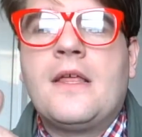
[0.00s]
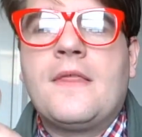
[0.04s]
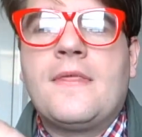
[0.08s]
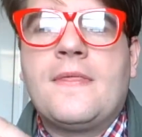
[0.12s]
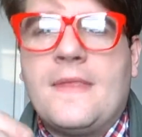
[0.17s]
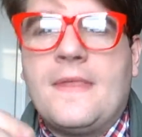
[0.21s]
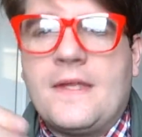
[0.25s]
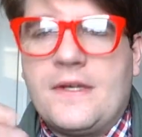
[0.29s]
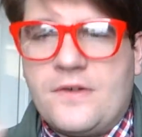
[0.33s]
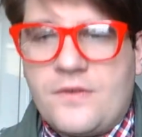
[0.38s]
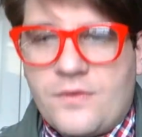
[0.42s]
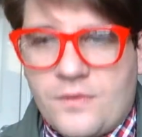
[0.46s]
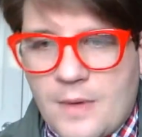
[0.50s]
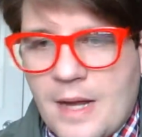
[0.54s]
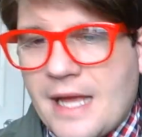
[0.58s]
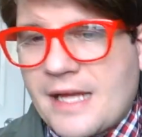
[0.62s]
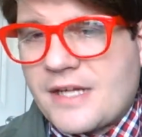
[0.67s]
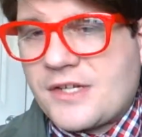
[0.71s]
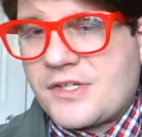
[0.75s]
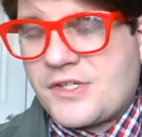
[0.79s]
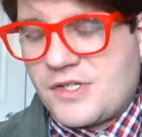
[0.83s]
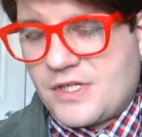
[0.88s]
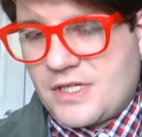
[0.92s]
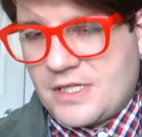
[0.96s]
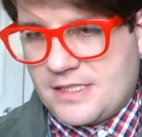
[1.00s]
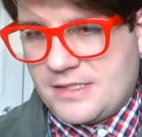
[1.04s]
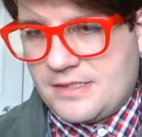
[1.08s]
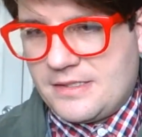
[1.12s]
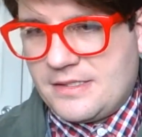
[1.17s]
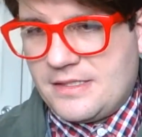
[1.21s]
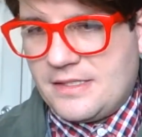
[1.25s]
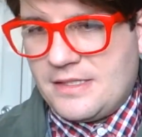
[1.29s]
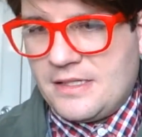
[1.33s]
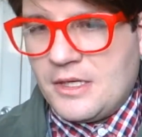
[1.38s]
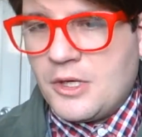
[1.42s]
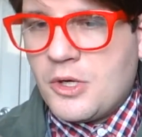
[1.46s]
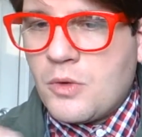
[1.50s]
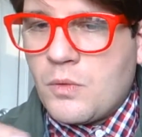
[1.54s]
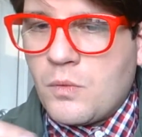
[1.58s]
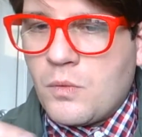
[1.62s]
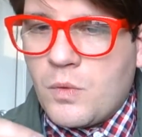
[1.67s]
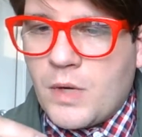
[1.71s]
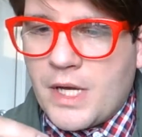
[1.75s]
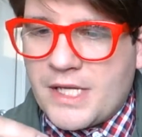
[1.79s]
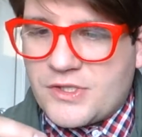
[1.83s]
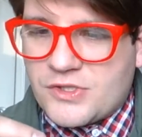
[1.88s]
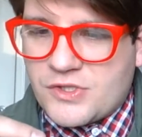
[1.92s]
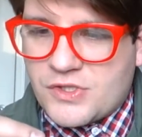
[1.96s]
the direction
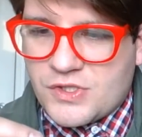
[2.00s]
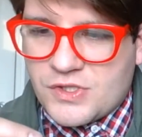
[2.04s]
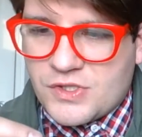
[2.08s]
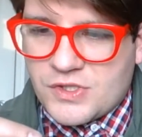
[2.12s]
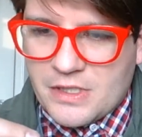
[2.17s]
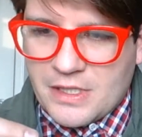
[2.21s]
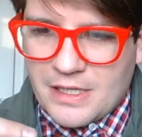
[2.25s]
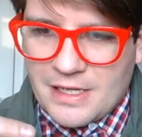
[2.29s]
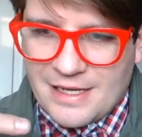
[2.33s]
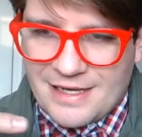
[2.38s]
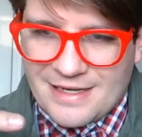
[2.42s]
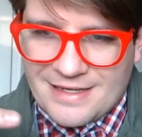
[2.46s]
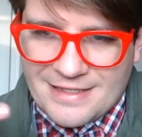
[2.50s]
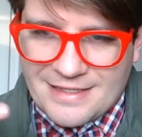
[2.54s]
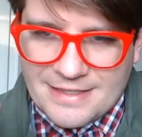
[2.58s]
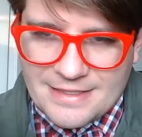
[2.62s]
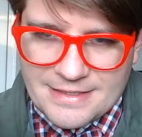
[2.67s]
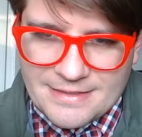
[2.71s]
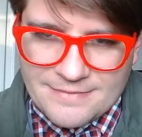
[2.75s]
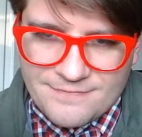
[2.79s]
which uh,